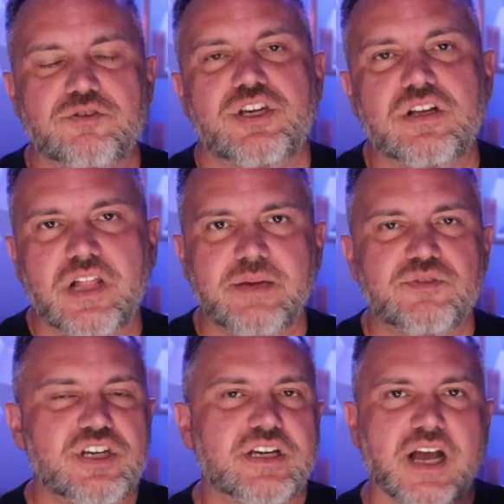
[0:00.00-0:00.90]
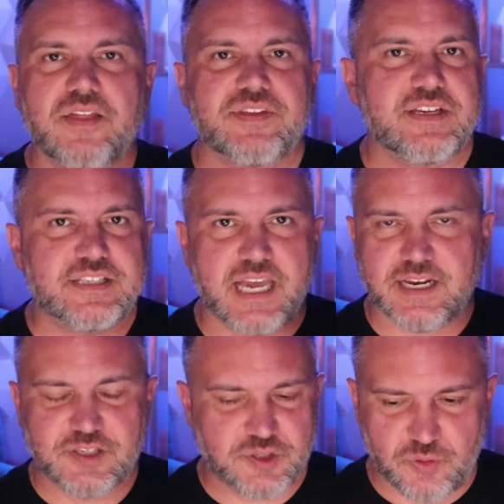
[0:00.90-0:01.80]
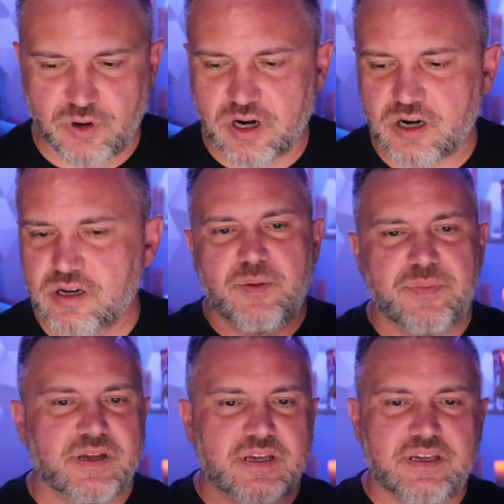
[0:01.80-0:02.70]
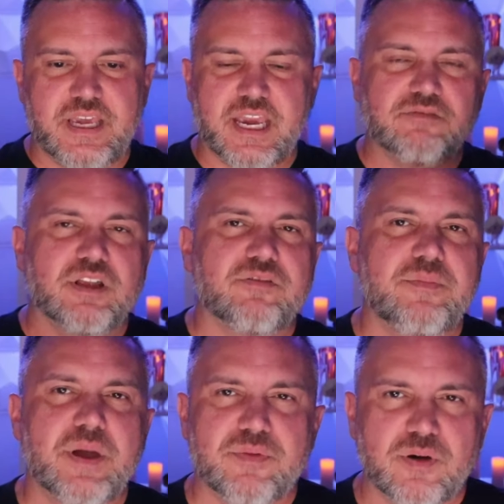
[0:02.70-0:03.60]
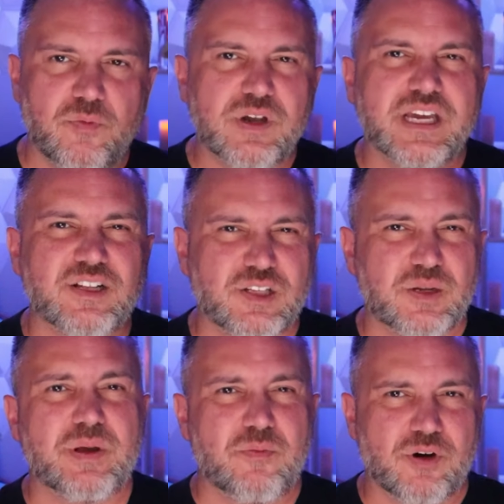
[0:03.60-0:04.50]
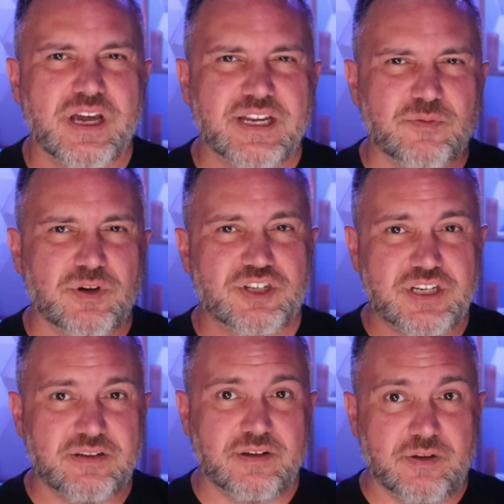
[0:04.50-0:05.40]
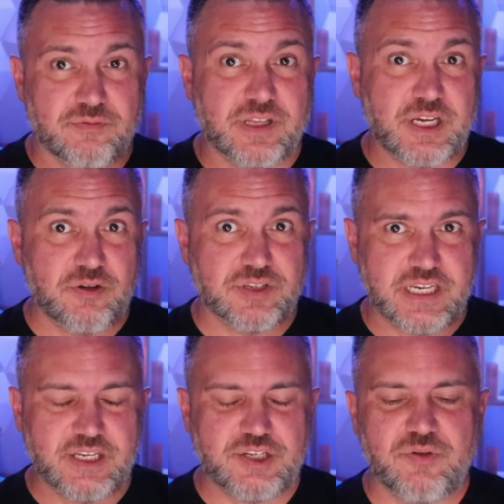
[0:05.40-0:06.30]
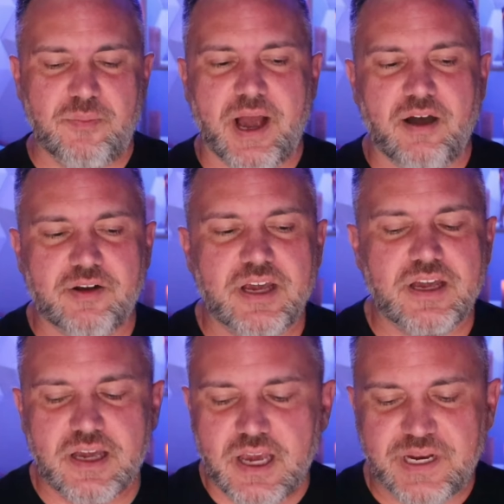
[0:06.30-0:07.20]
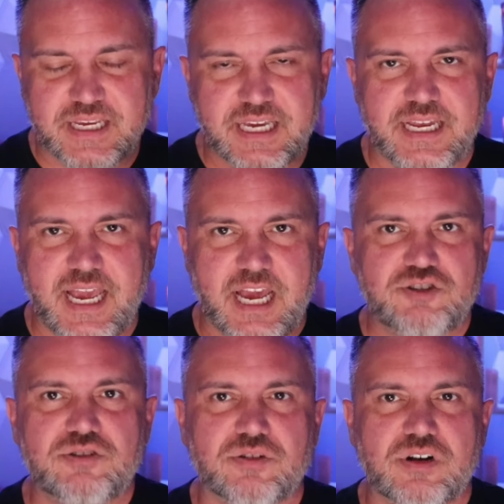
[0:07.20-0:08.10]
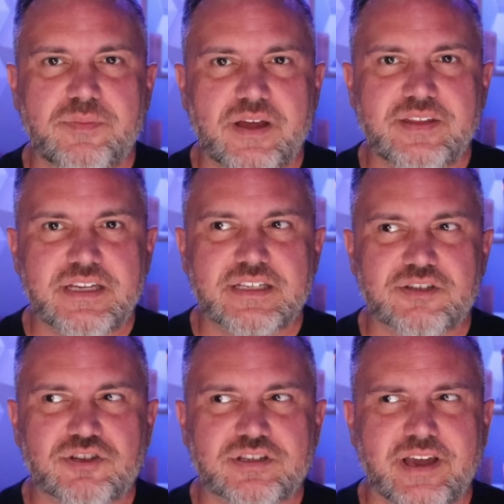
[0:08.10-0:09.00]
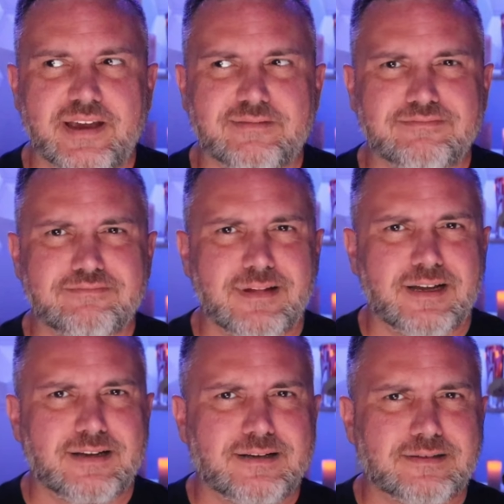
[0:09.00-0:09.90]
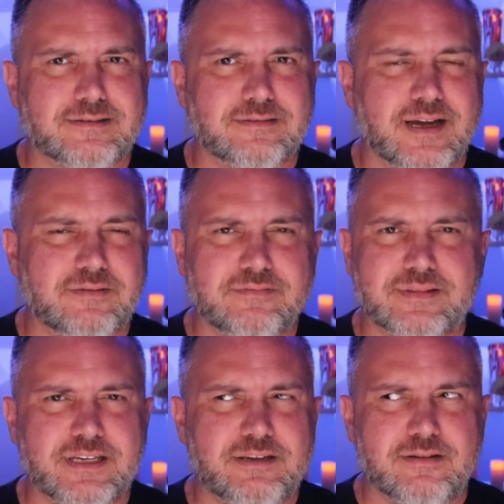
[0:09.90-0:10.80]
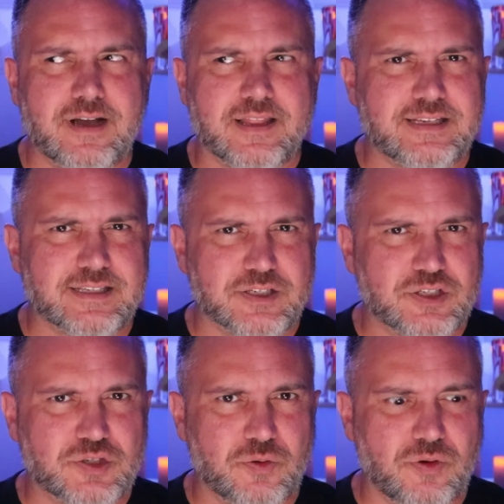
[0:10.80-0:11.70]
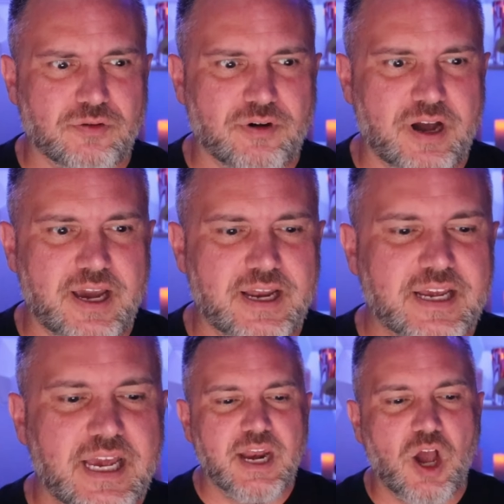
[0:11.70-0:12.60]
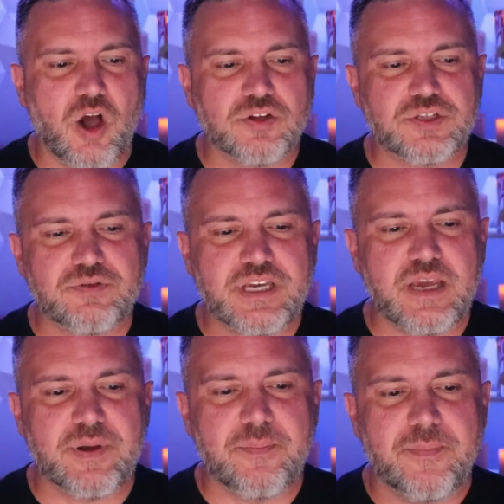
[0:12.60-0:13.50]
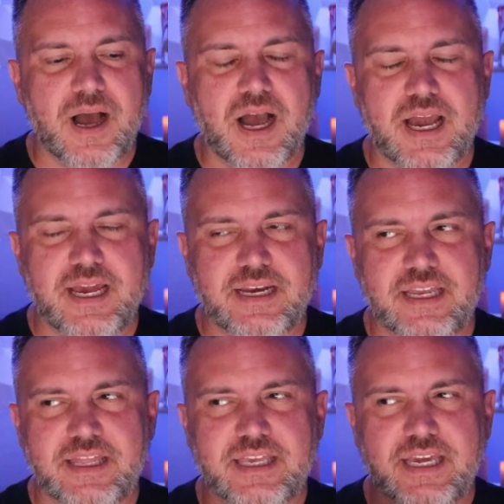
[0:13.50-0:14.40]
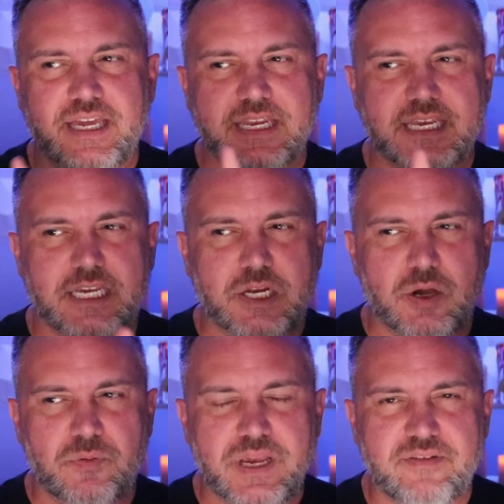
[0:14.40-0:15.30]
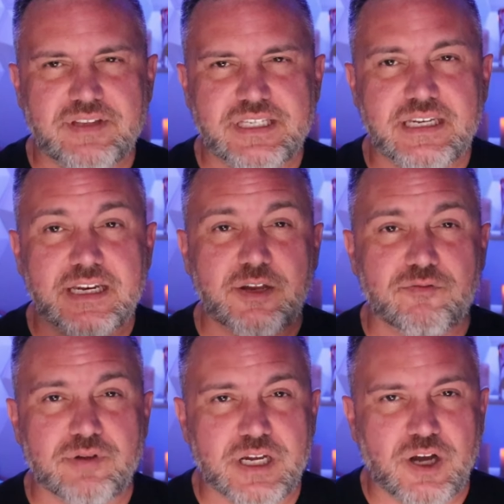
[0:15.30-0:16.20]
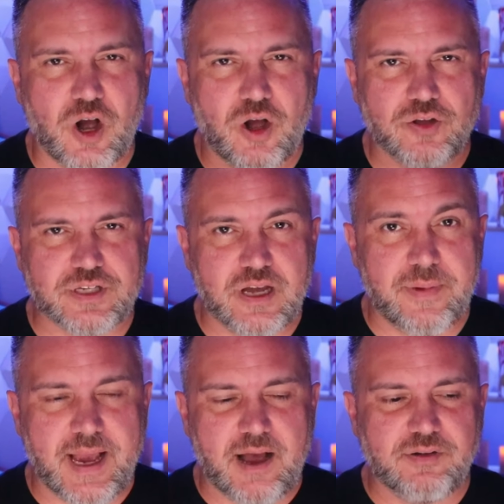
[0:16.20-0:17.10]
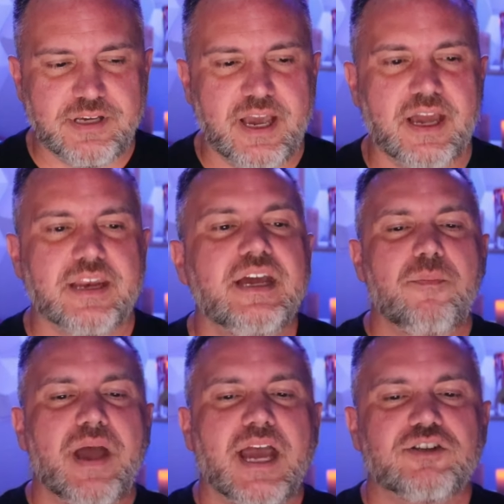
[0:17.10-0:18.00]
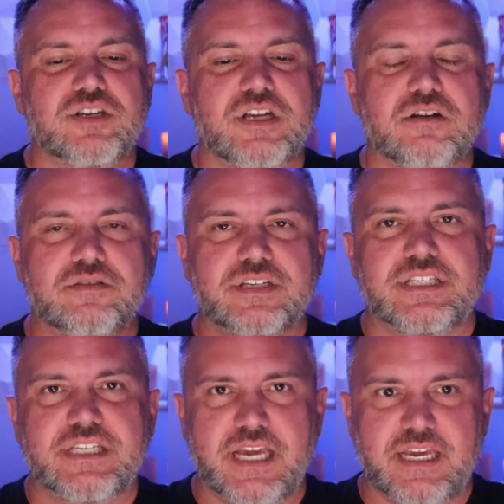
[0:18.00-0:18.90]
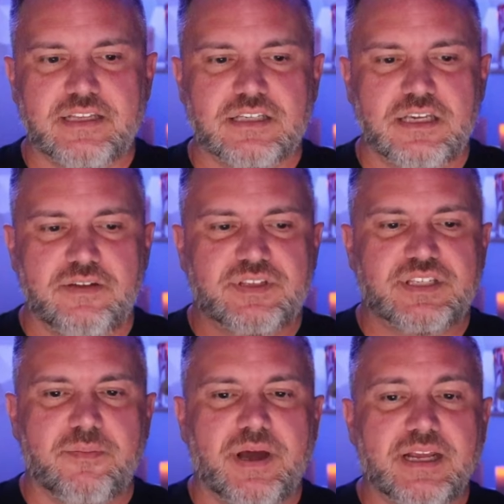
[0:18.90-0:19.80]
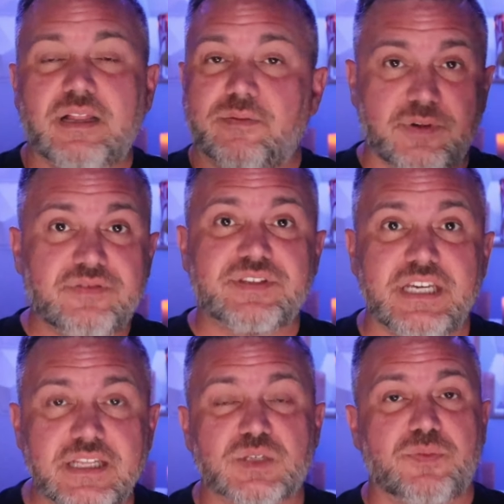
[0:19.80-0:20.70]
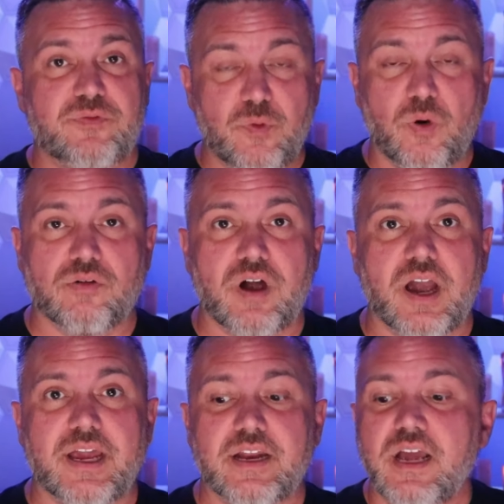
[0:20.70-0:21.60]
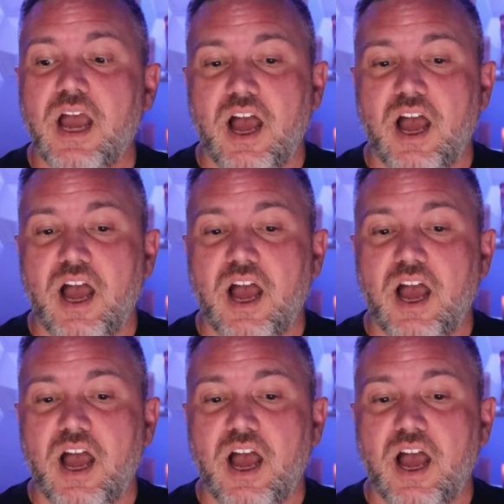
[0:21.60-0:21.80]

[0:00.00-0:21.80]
So she claims she got these at a store, you know, but can't really remember, and we'll get a little bit more into what she you know, really goes into about it. But again, as you learn about these, it's just like, uh, girl, I don't think you got these at a store, right? And also keep in mind that, you know, we haven't seen any recalls come out yet. Imagine here in the States, if somebody claimed, we've seen this before, right?